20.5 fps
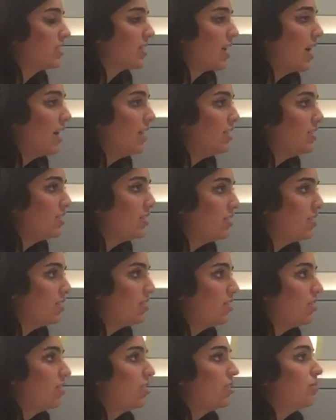discussed,
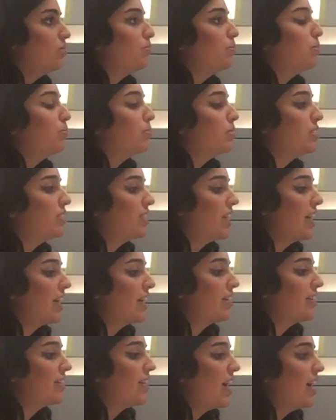we would
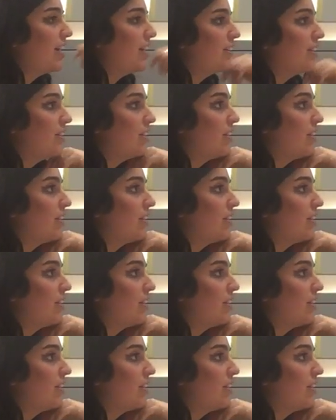say that